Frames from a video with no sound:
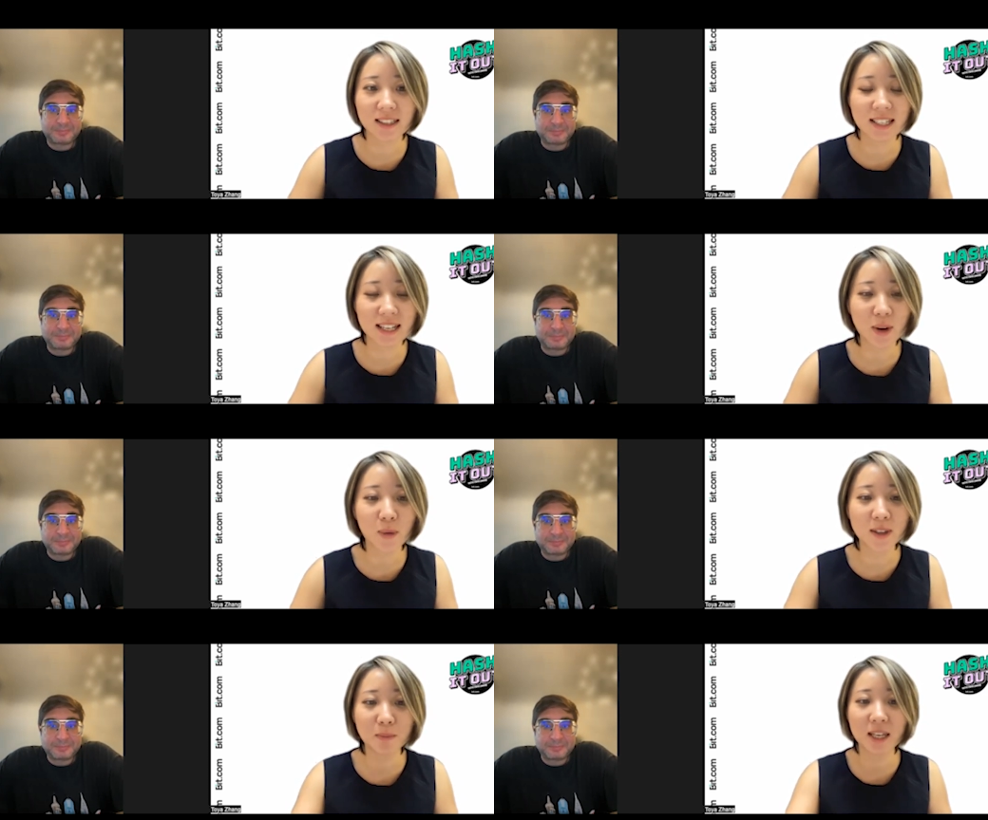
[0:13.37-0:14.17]
Speaker 1: Today
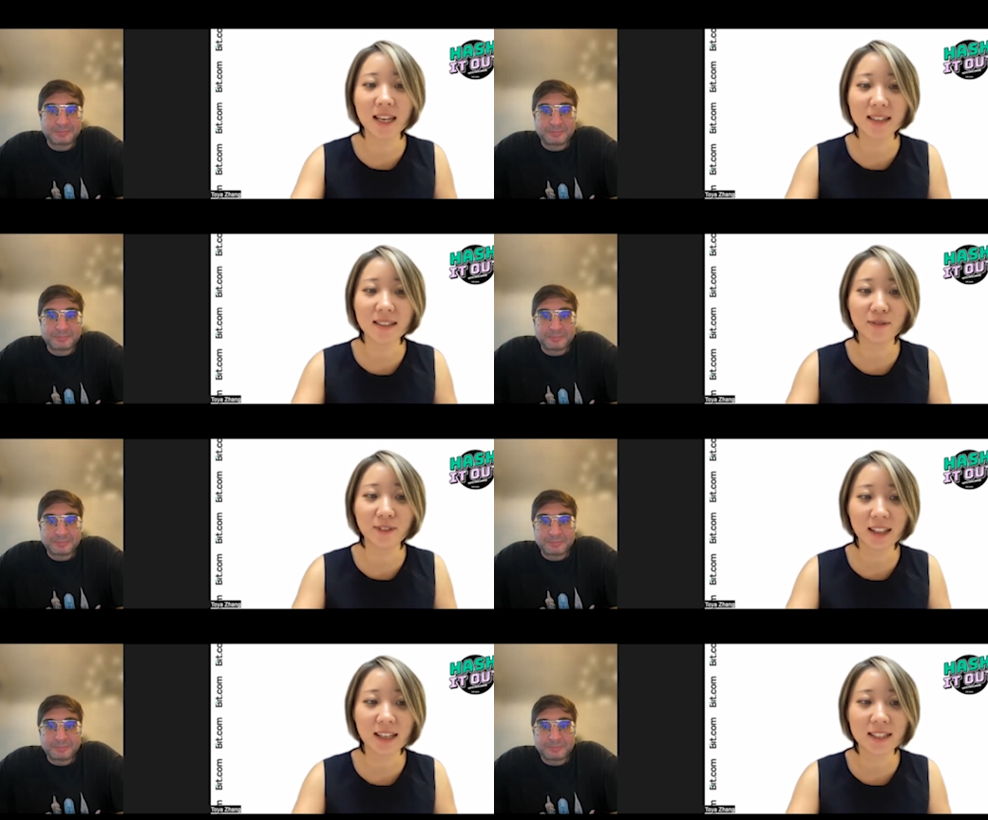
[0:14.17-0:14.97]
with me is
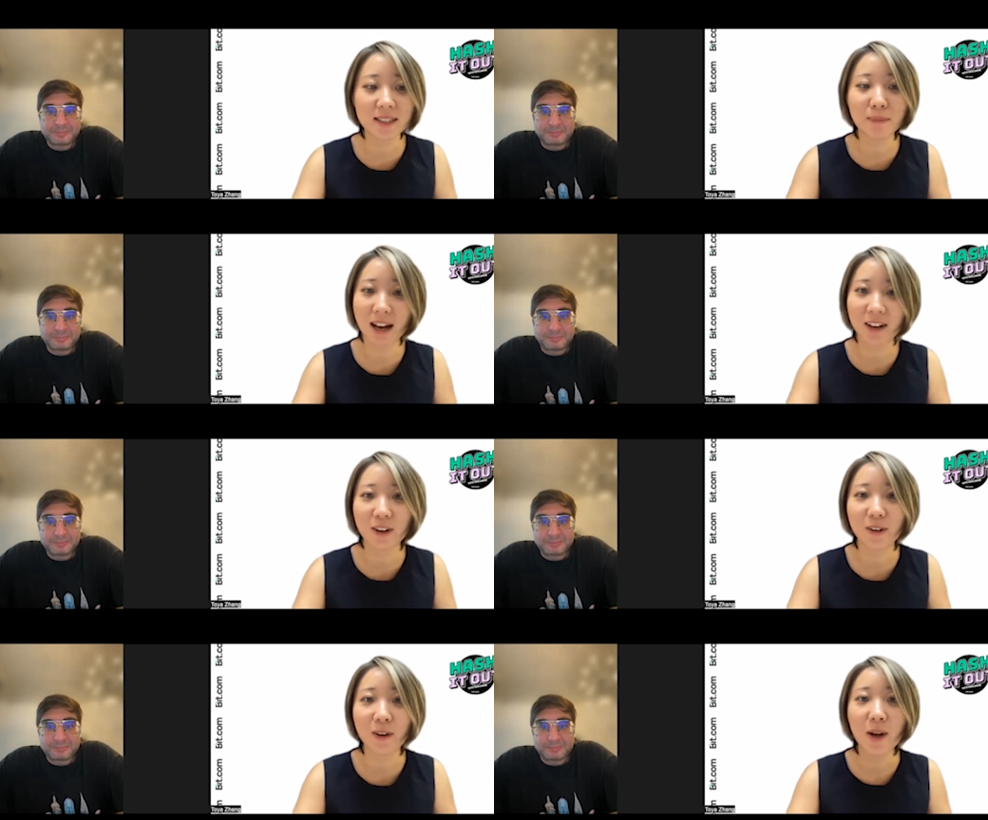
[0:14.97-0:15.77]
Felix
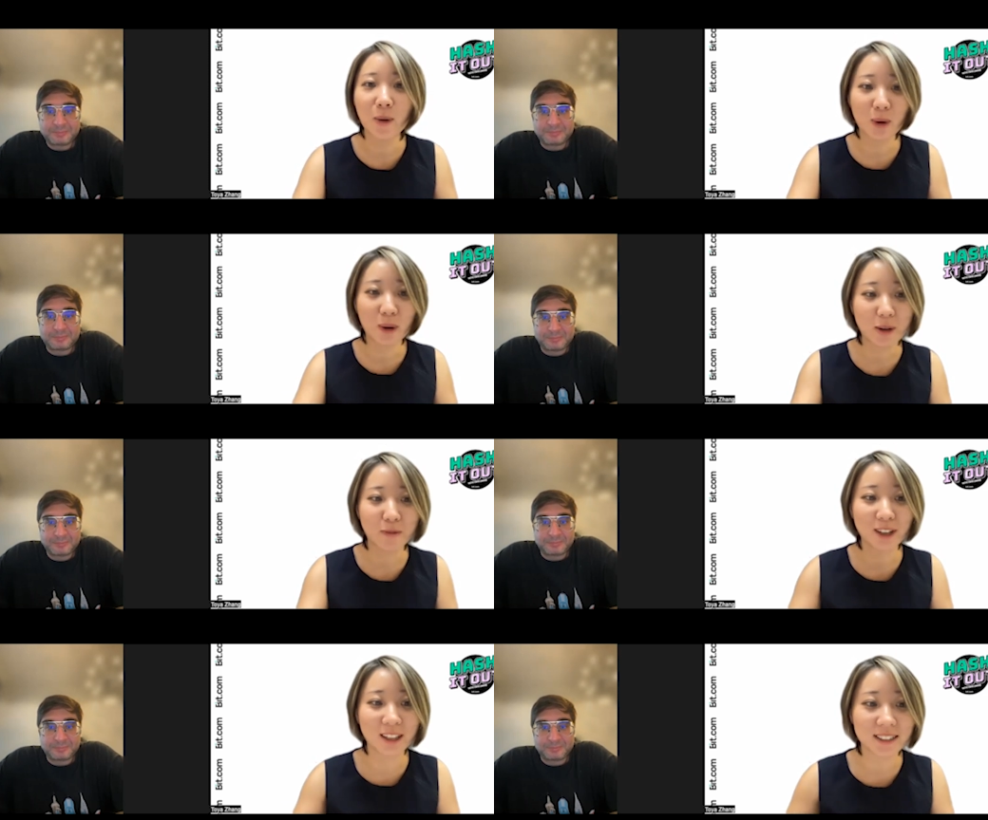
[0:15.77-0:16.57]
Mago. Welcome,
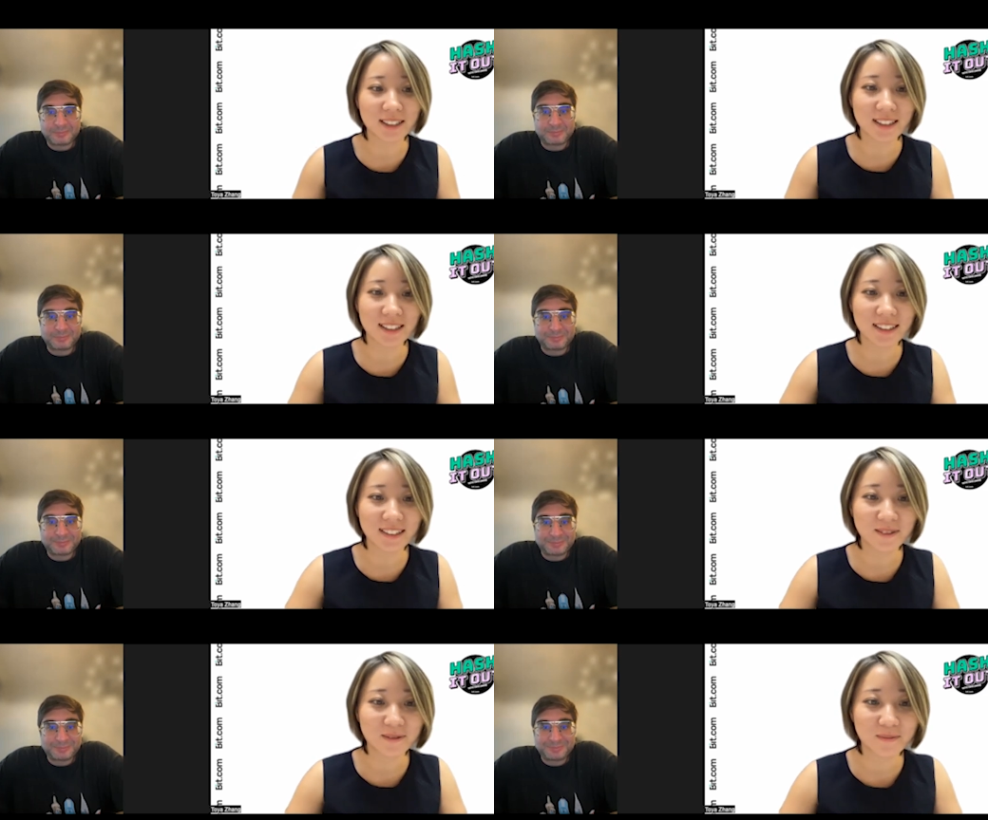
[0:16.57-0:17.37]
Felix.
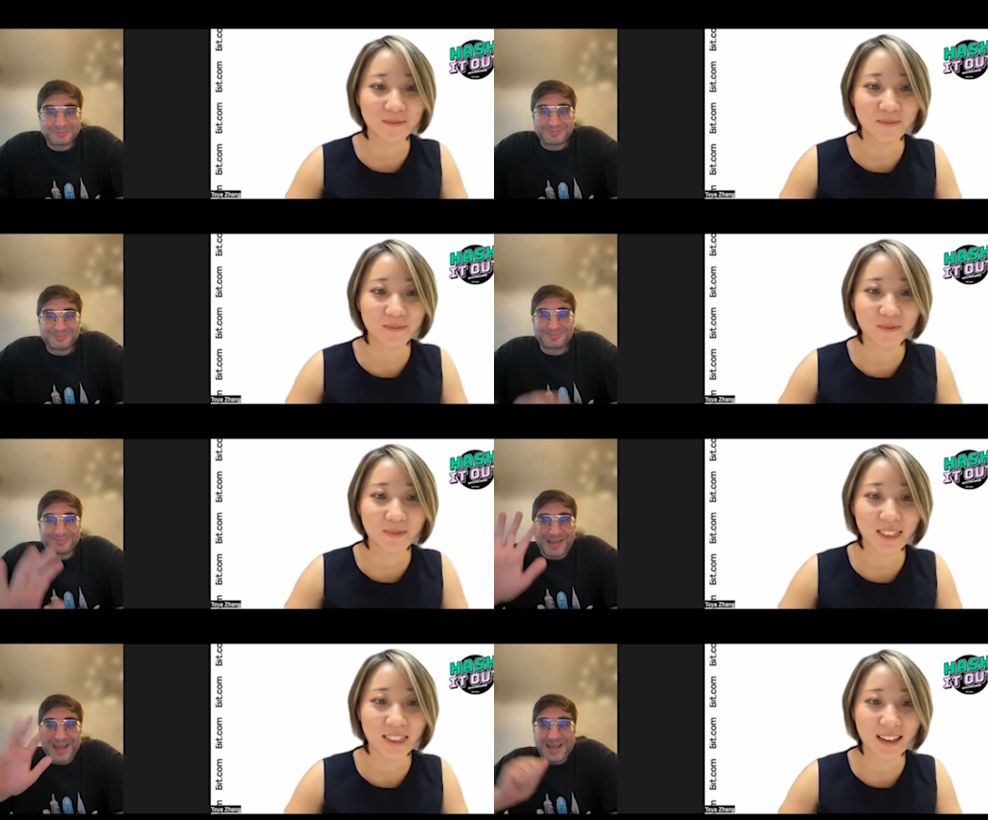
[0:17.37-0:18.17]

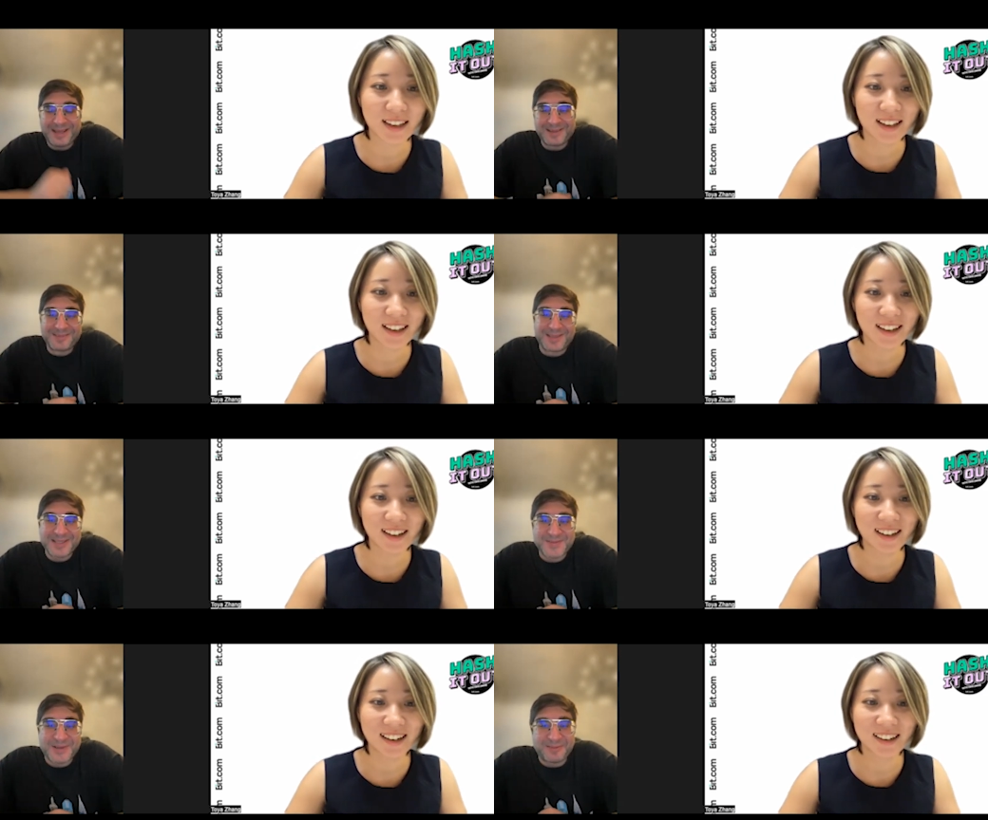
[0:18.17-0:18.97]
Speaker 2: Hey, thanks
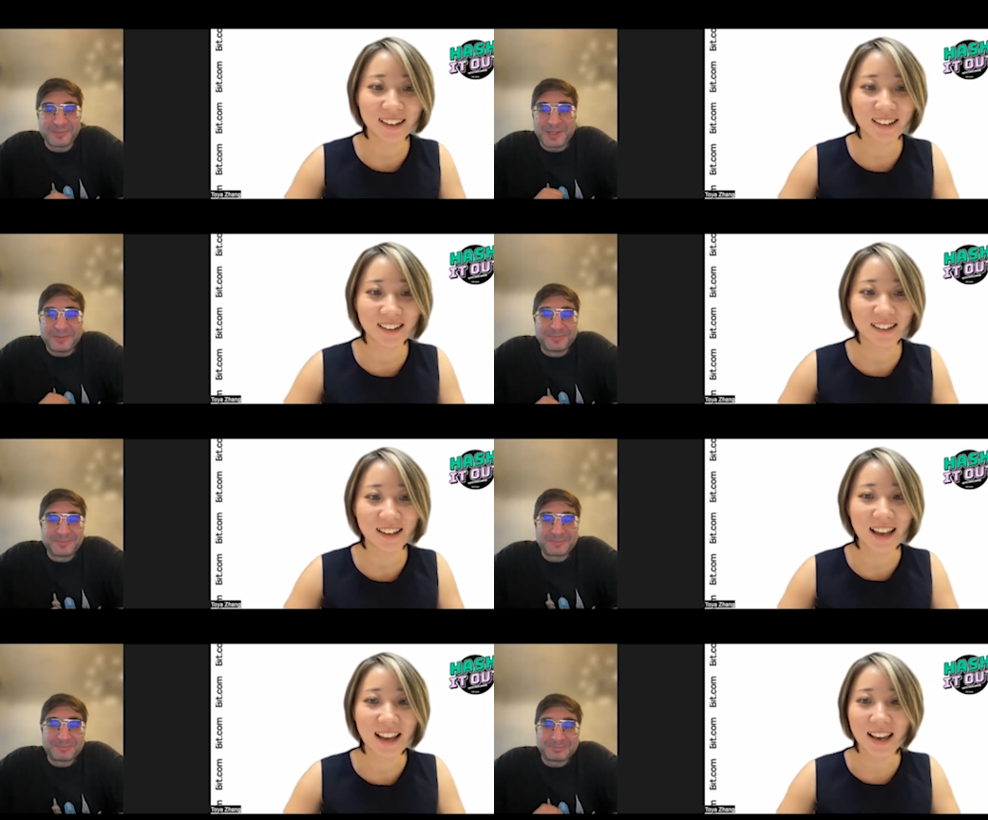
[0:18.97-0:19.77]
for having me.
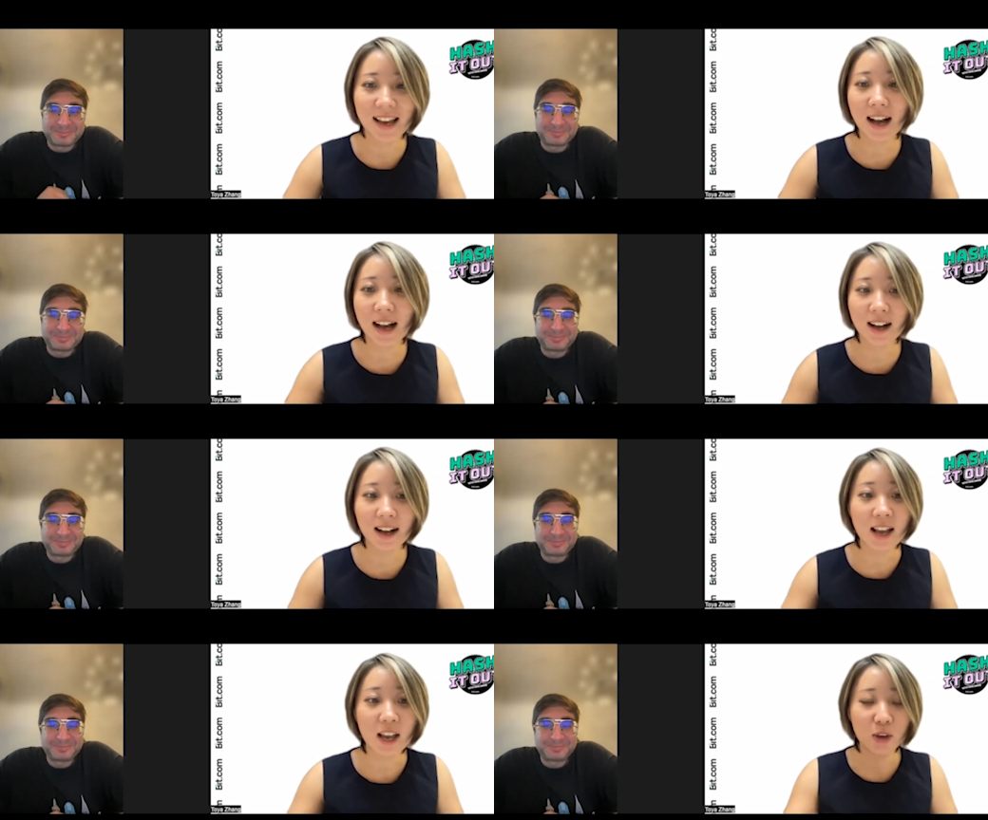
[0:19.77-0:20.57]
Speaker 1: Yeah,
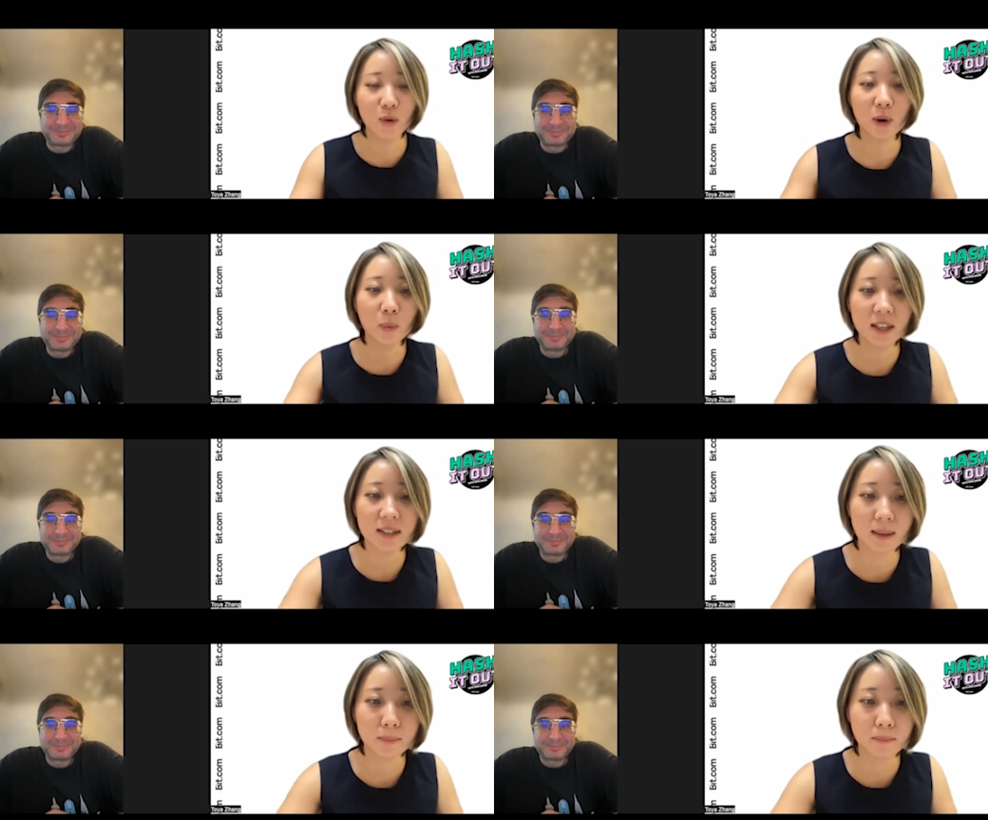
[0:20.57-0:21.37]
you were with
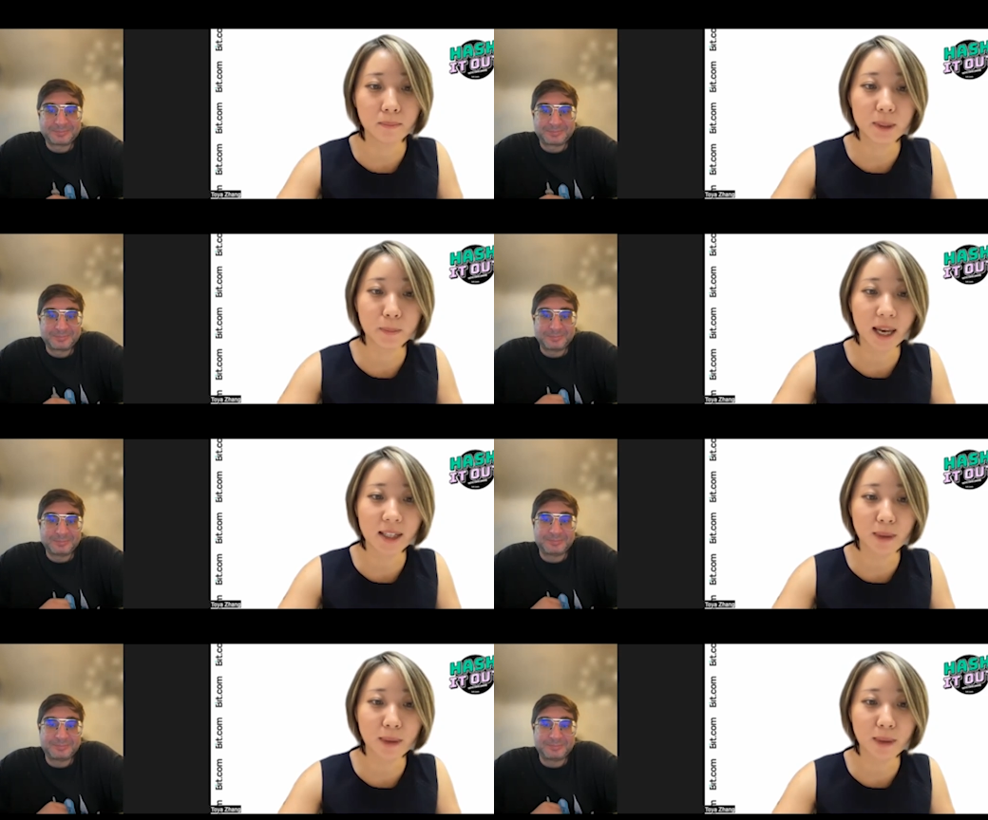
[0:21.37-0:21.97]
Space